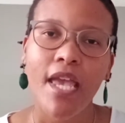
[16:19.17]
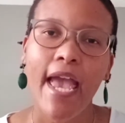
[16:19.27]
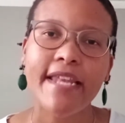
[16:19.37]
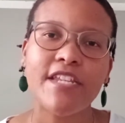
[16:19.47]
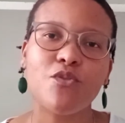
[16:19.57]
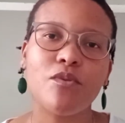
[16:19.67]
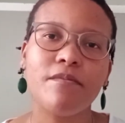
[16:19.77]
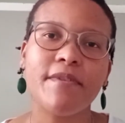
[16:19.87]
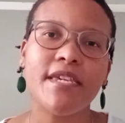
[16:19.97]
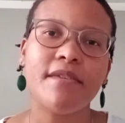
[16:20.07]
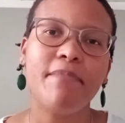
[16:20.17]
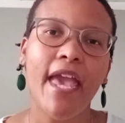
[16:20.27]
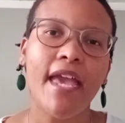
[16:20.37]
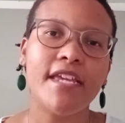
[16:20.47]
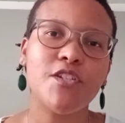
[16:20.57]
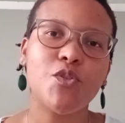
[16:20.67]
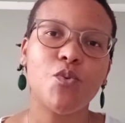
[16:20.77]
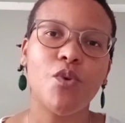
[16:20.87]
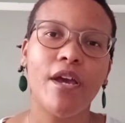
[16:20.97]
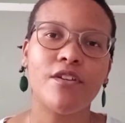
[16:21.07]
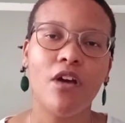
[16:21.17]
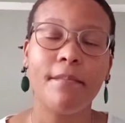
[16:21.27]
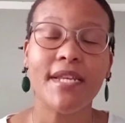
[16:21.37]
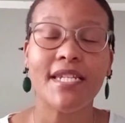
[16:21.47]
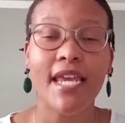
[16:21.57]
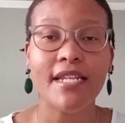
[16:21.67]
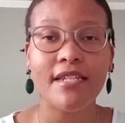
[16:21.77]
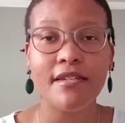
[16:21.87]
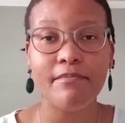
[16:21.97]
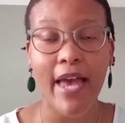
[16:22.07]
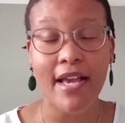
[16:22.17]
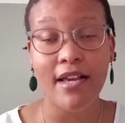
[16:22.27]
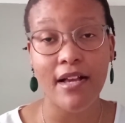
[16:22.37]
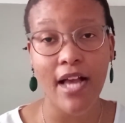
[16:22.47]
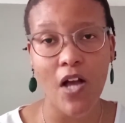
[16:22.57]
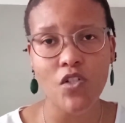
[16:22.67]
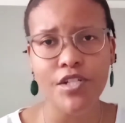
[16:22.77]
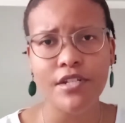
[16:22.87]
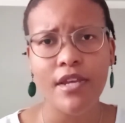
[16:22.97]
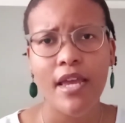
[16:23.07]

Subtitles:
and it will be paid to a nominated bank account,